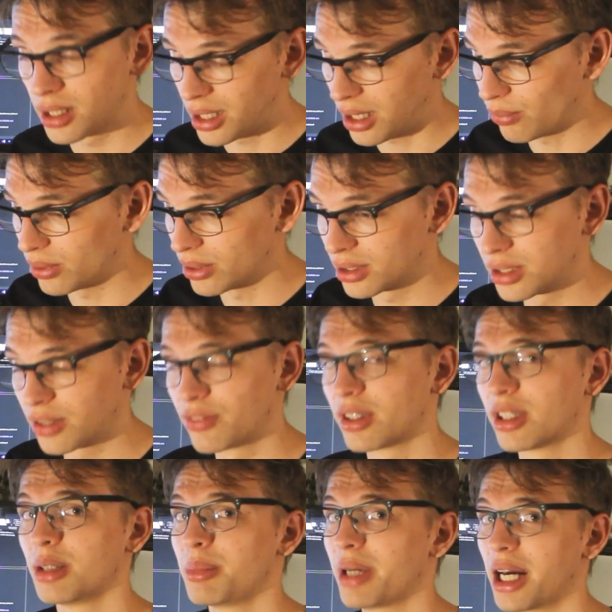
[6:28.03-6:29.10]
I will
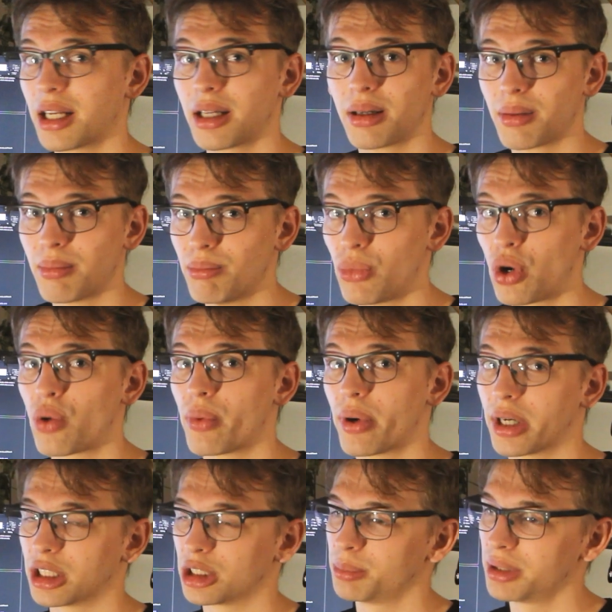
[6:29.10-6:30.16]
definitely be adding more
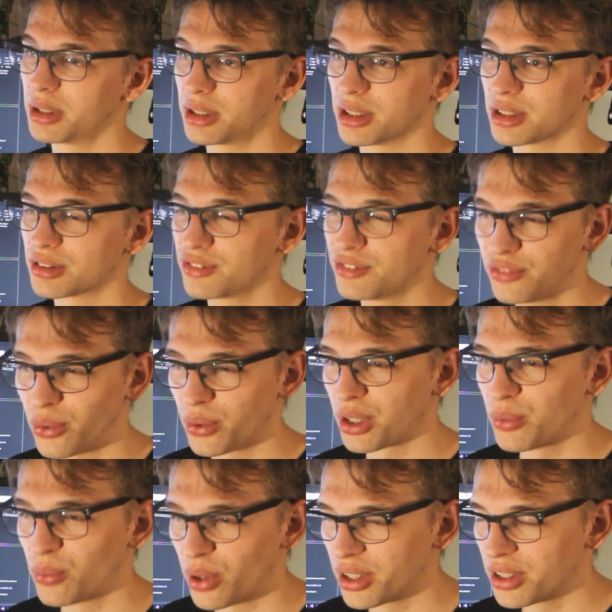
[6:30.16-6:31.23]
rockets, because
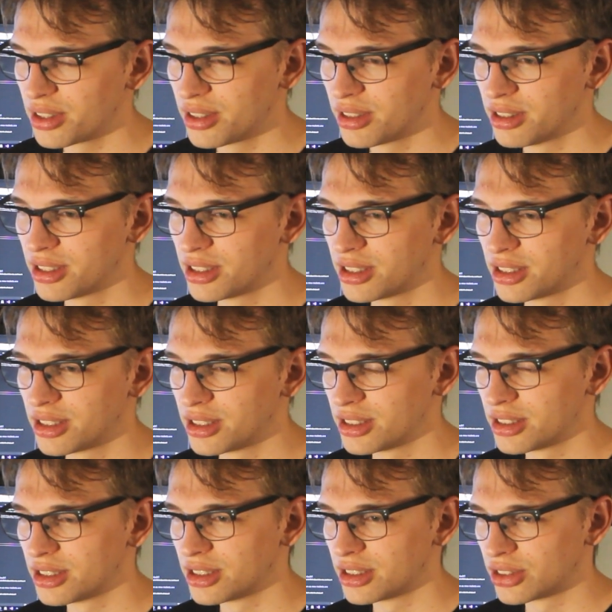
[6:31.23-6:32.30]
41
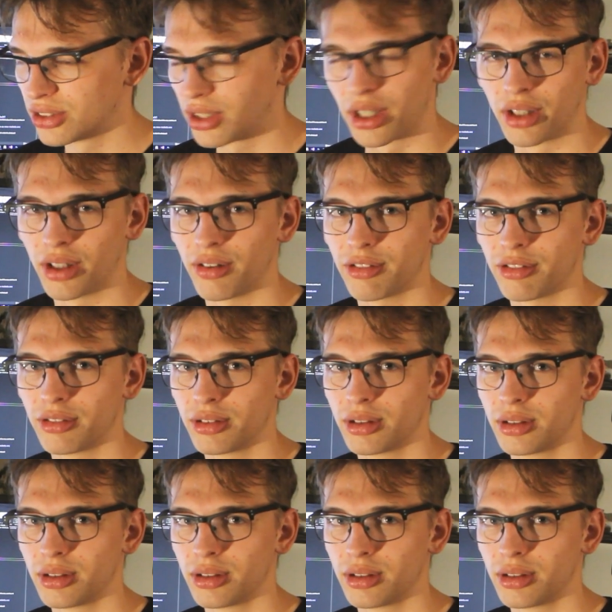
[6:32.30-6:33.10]
is not enough.